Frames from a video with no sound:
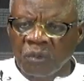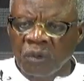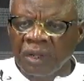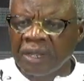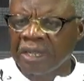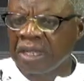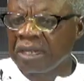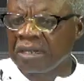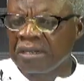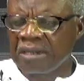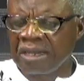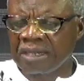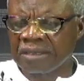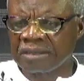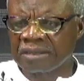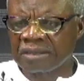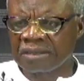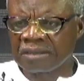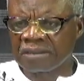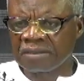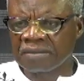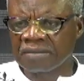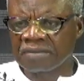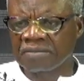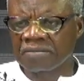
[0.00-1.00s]
wickedness
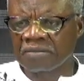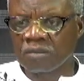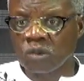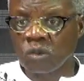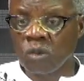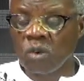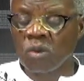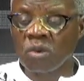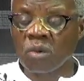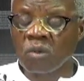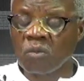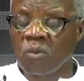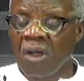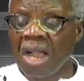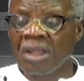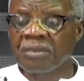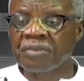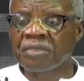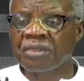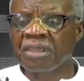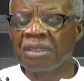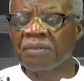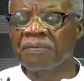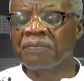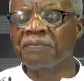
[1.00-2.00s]
hokoro
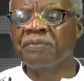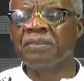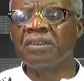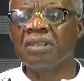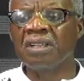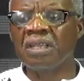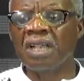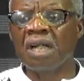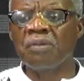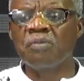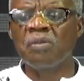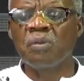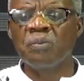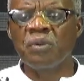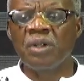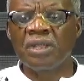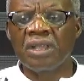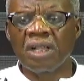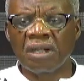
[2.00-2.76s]
wadwin free amumuye